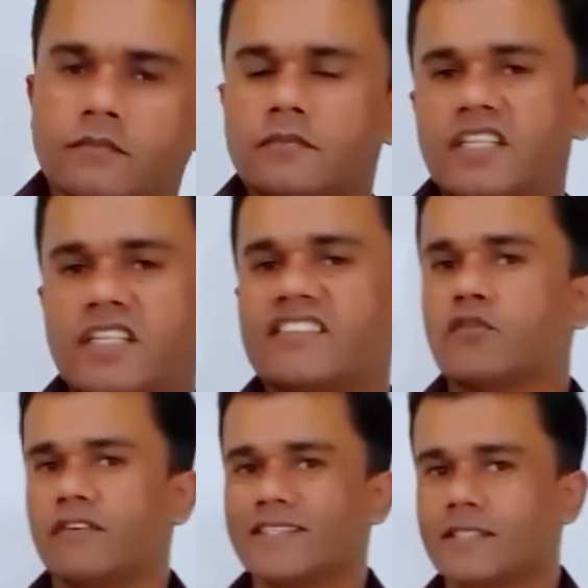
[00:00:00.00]
is this
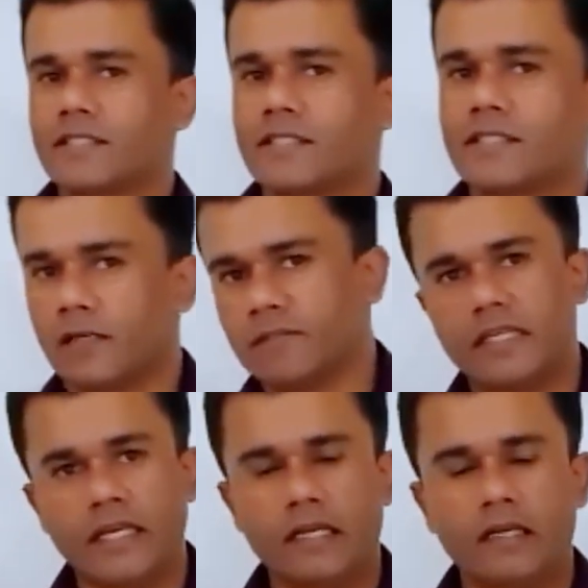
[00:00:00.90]
your first time
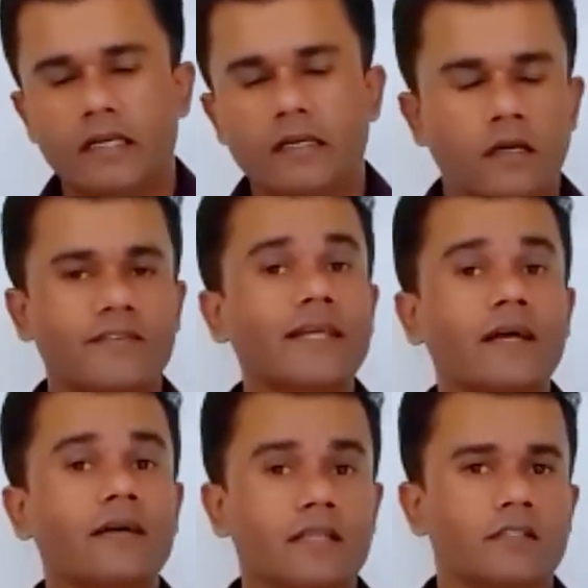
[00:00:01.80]
in 3
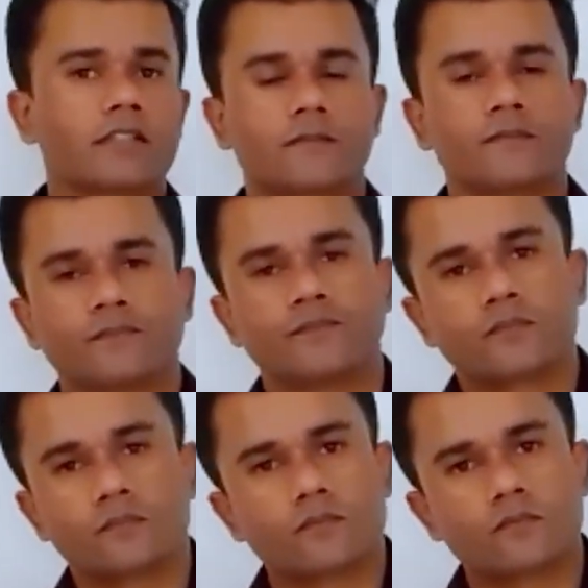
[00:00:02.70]
hours class?
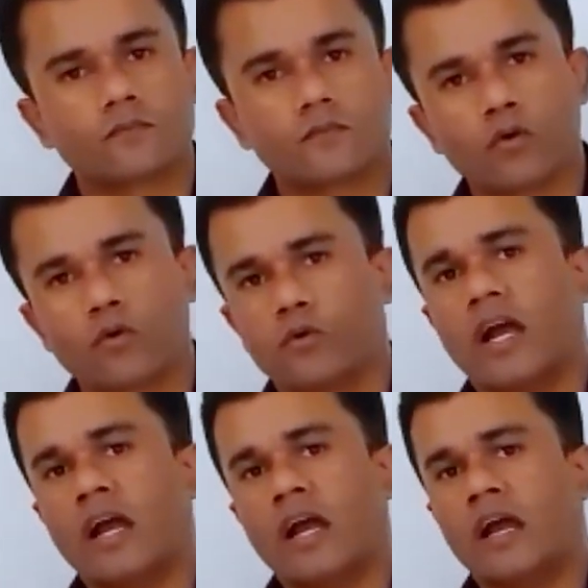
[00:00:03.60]
Or you
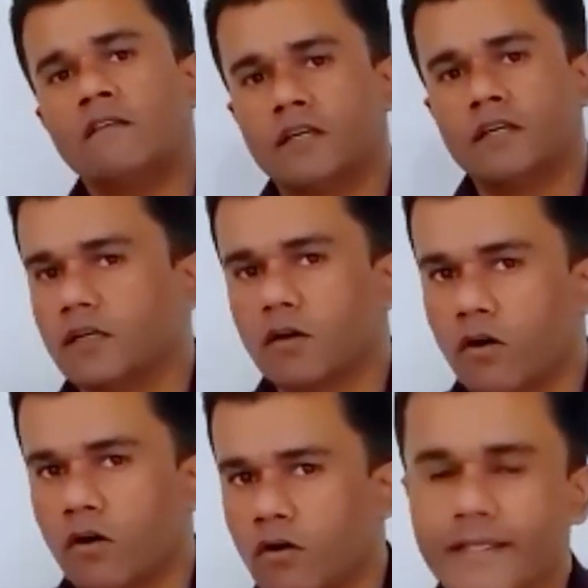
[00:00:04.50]
have
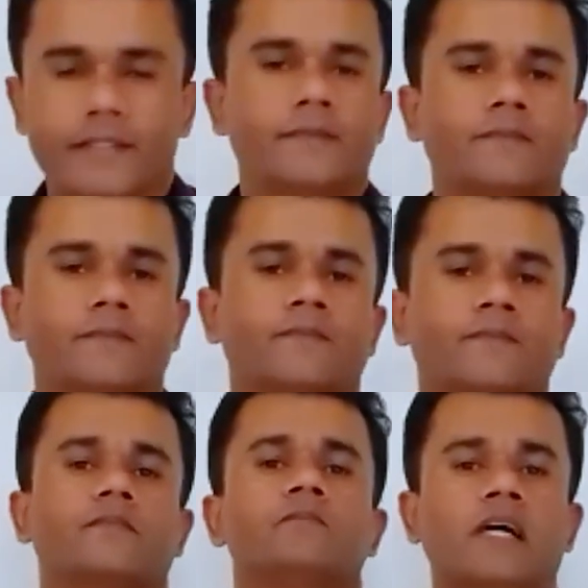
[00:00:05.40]
already
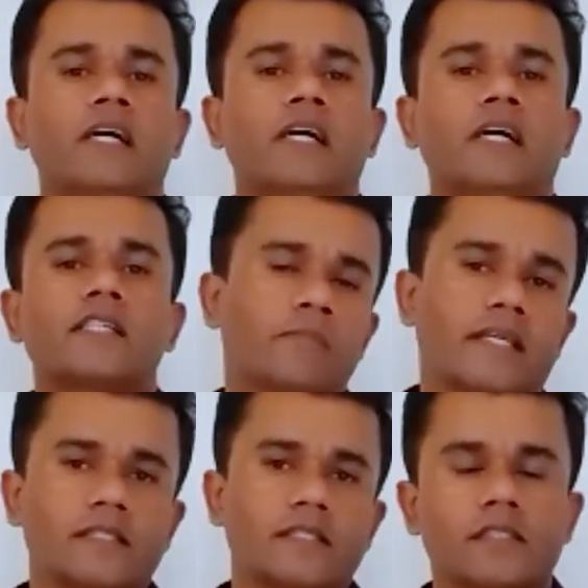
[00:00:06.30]

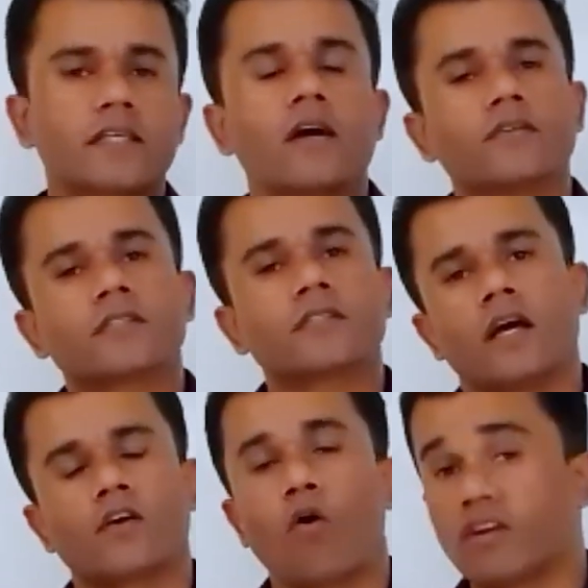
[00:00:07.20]
participated 3 hours
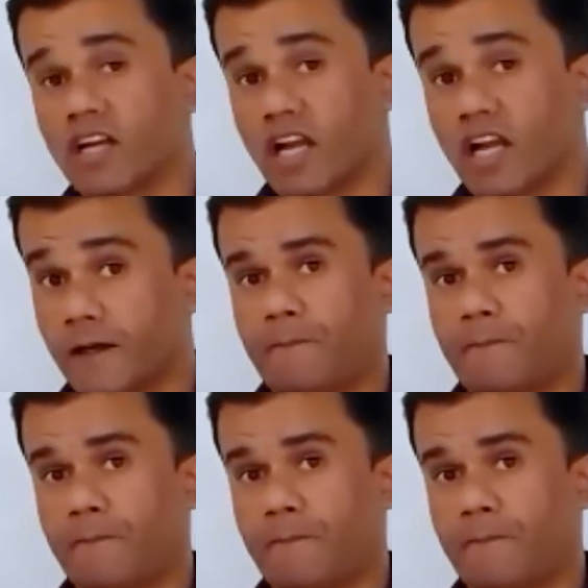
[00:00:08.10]
class online?